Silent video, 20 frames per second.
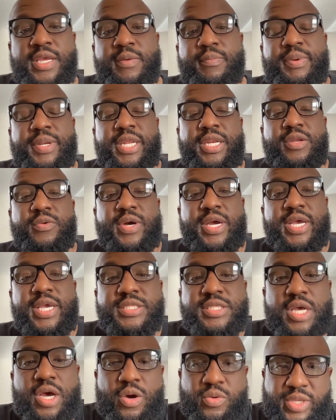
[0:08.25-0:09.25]
But
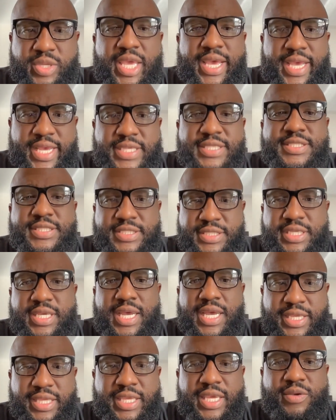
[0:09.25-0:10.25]
anyways, oh yes,
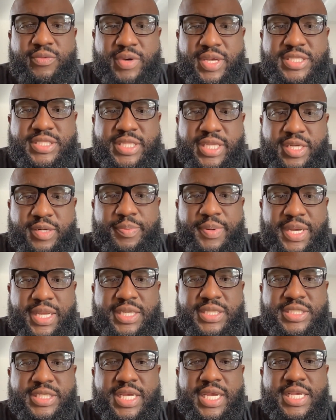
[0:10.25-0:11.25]
Kanye West did
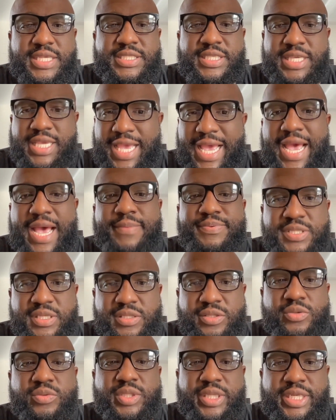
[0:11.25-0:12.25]
apologize. He
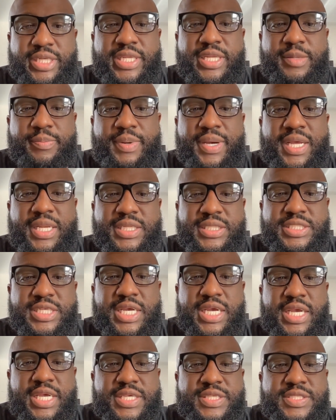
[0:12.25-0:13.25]
absolutely did
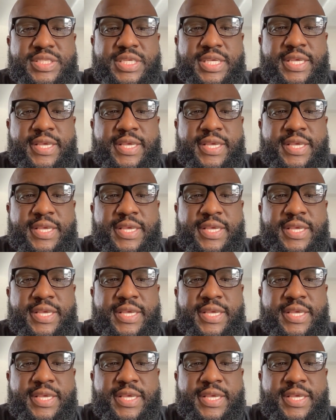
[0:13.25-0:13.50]
apologize,